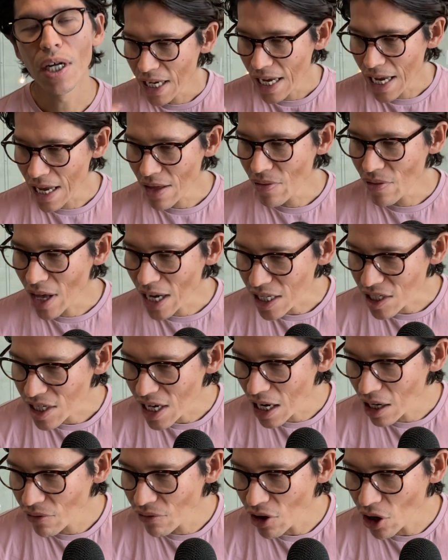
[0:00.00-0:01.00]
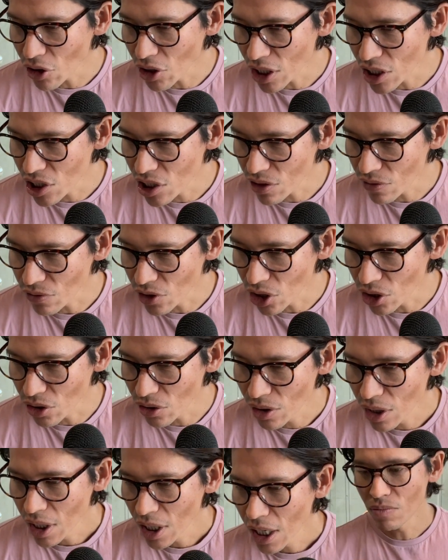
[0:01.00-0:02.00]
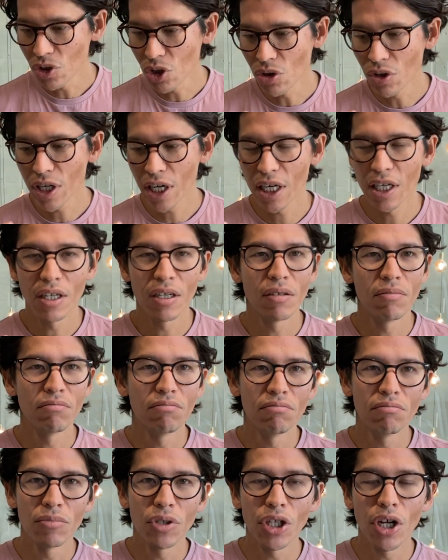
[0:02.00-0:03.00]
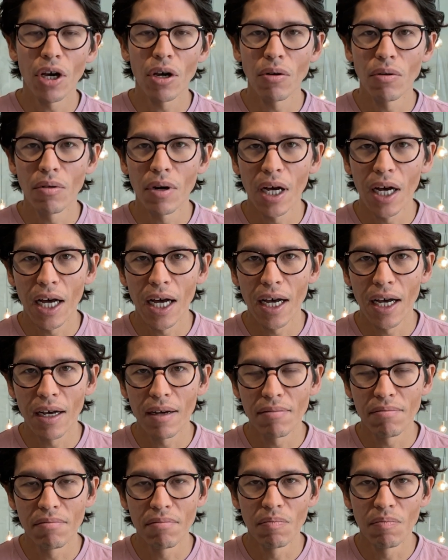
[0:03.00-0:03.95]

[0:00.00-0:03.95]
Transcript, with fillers: In that telephone interview, you can, you know, uh,